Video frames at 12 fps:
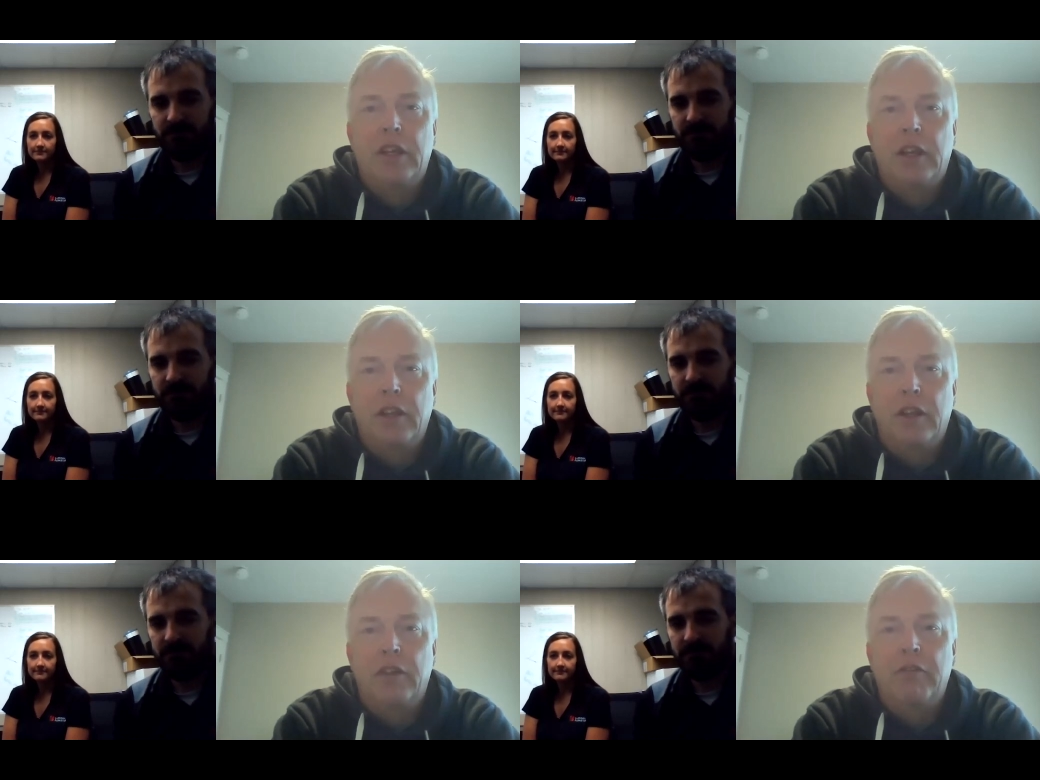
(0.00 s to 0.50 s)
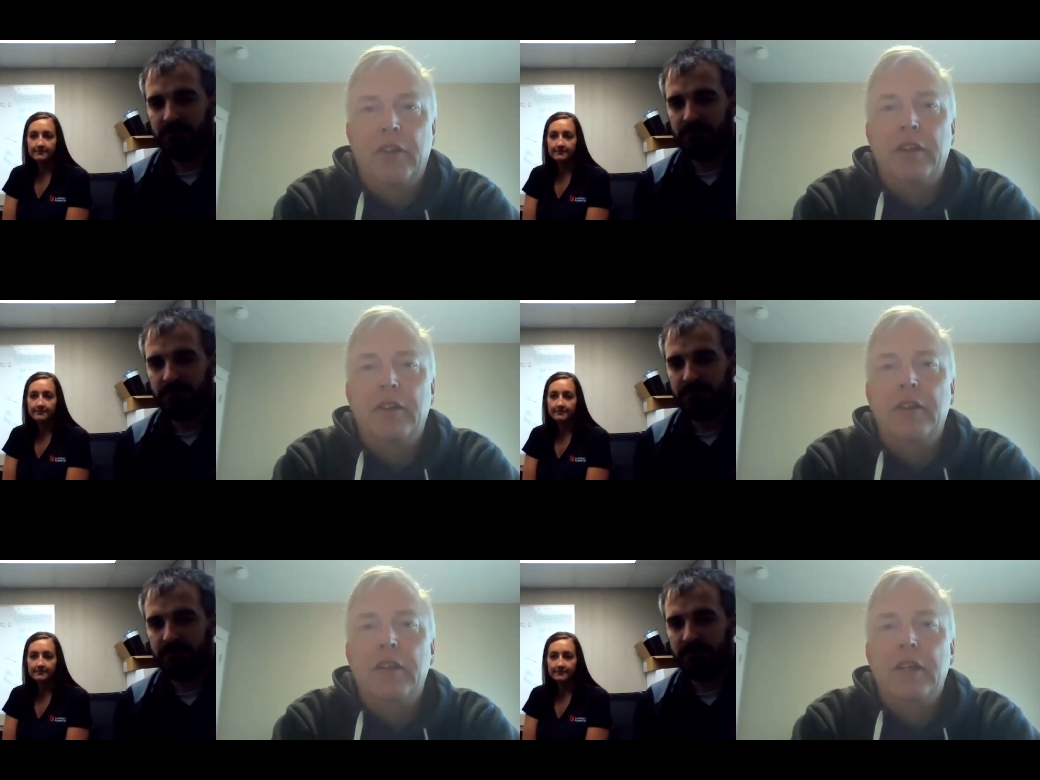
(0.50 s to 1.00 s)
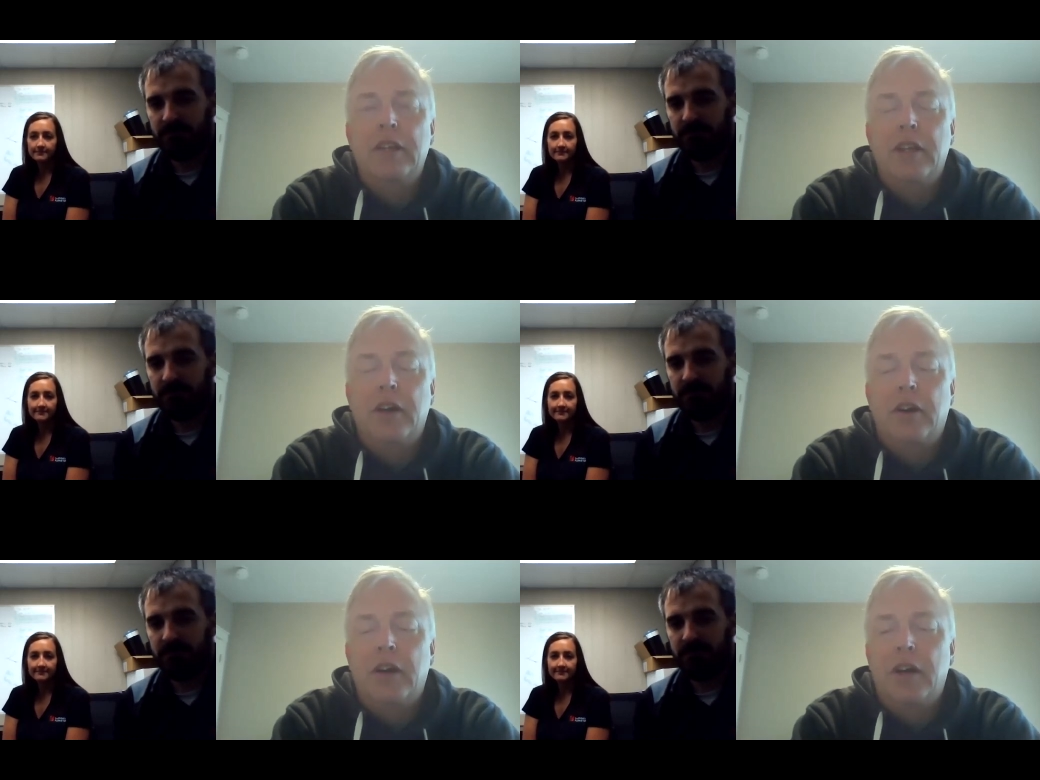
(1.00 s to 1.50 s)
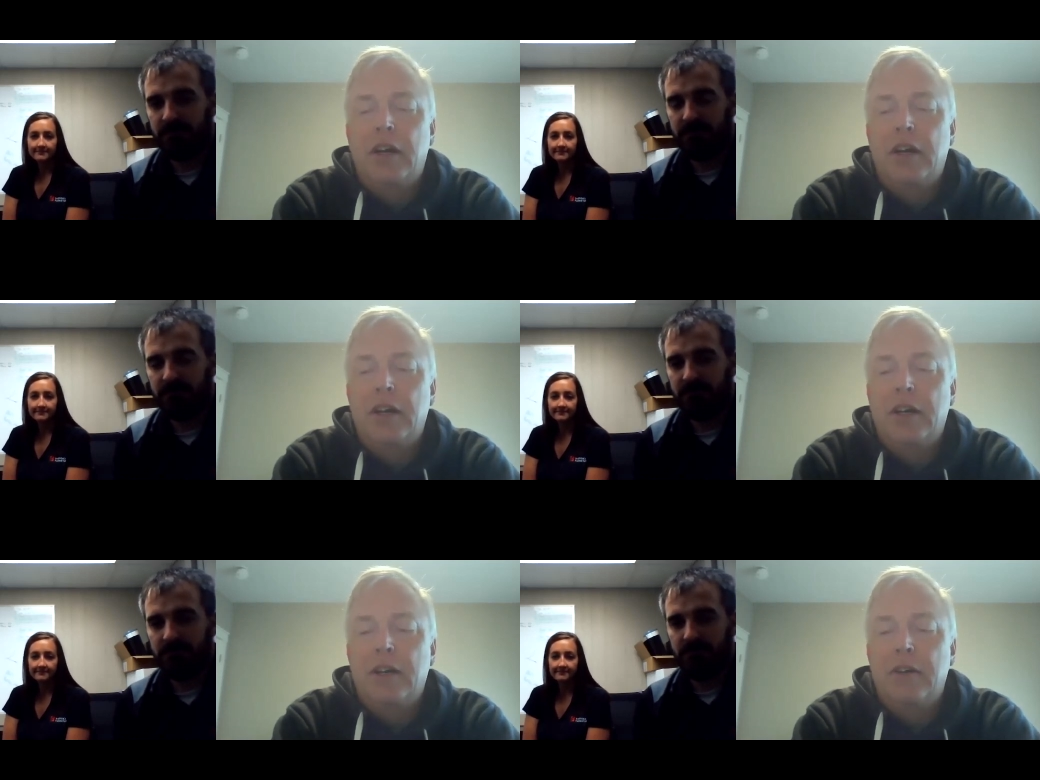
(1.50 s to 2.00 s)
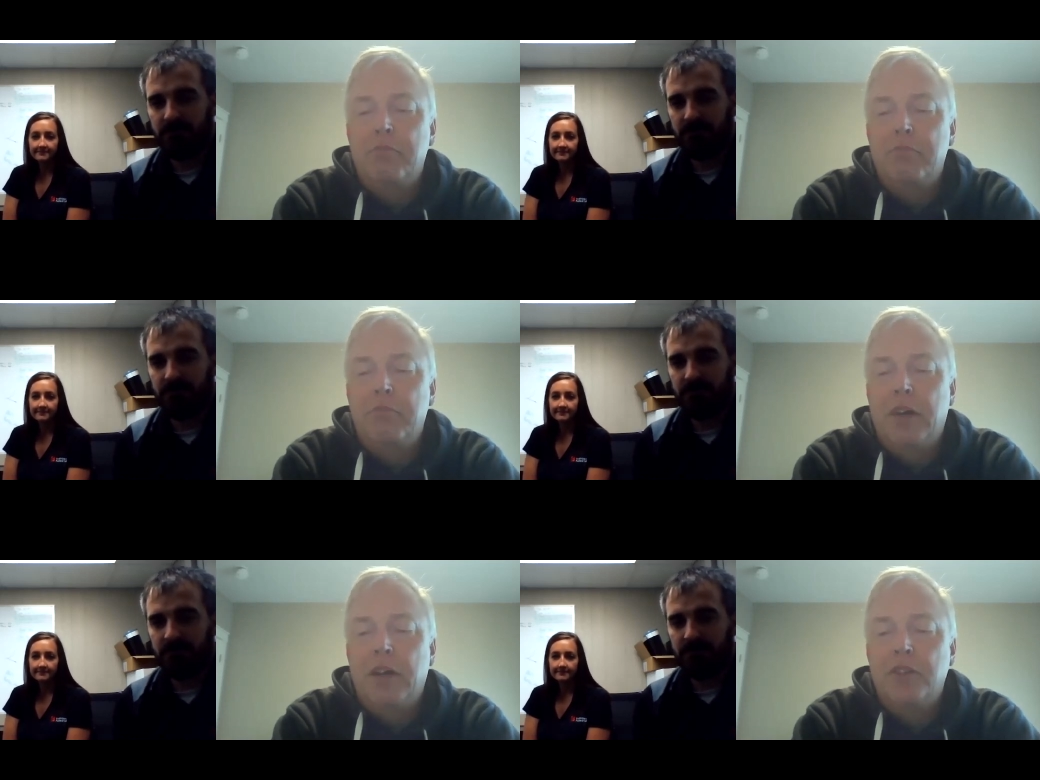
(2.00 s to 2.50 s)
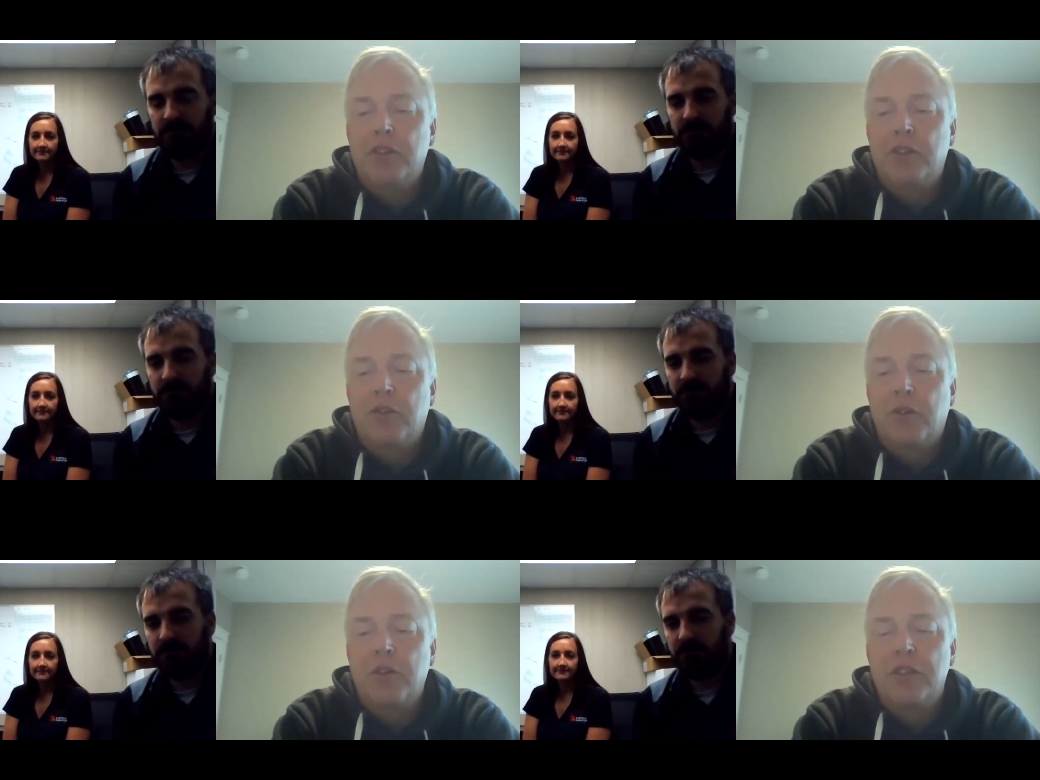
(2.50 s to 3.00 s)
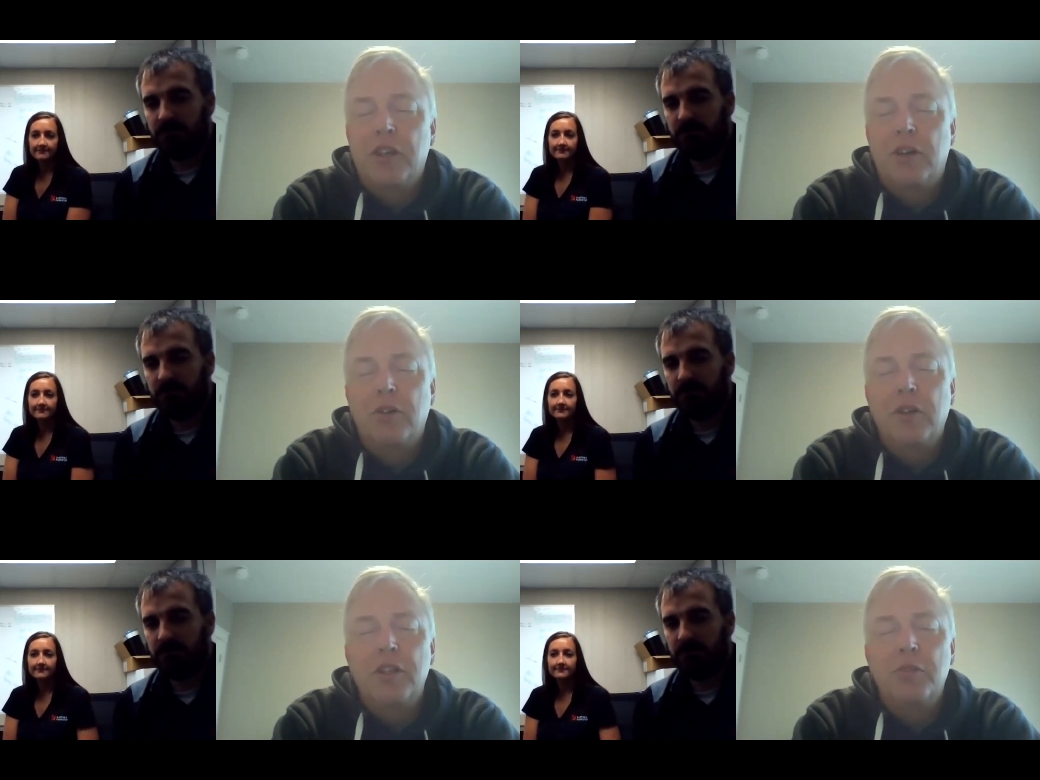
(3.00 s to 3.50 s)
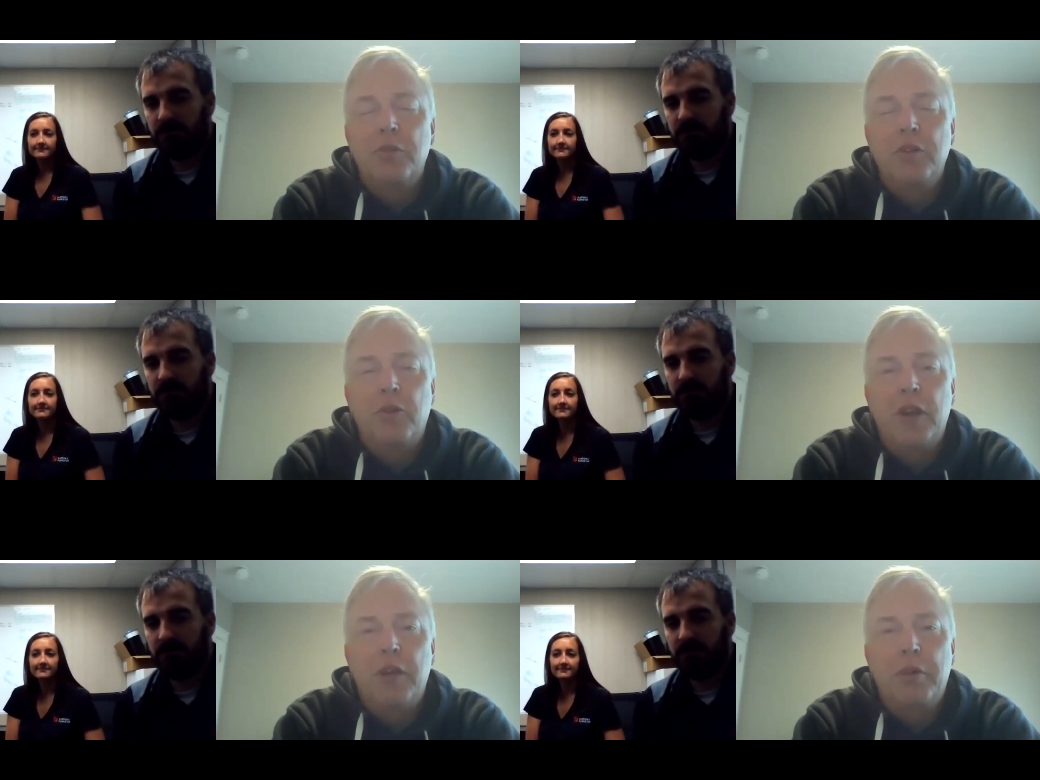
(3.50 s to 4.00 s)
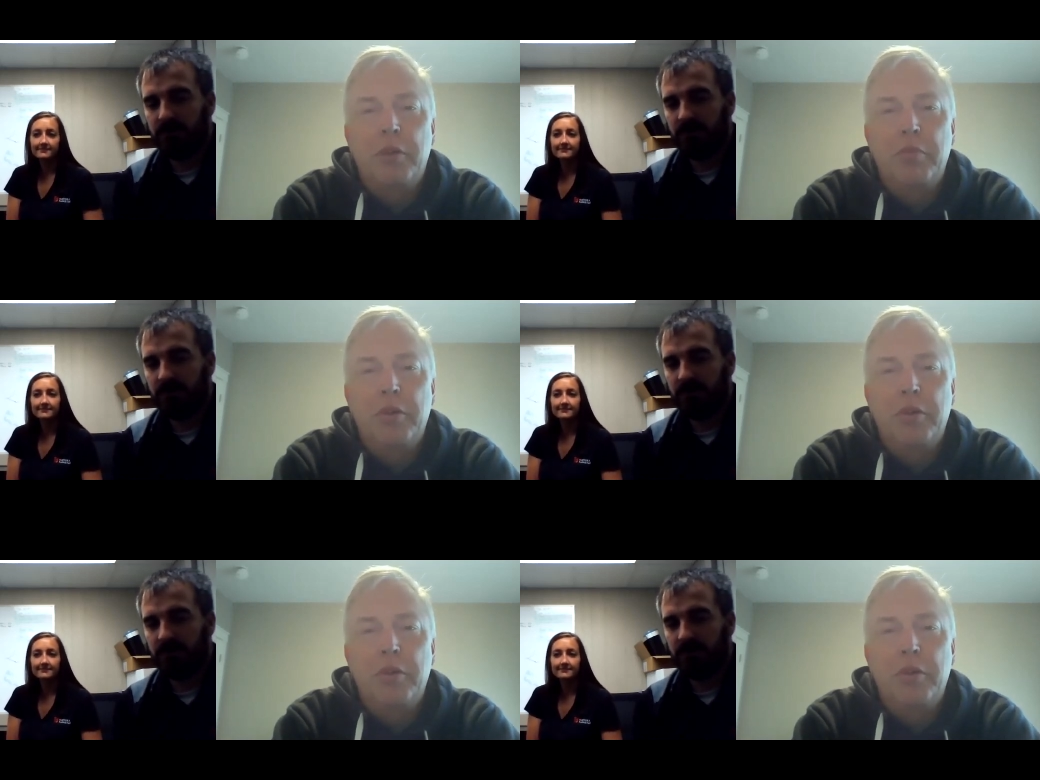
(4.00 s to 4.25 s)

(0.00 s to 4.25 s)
Speaker 1: I love it. Now, uh, I'll just throw this out as we wrap up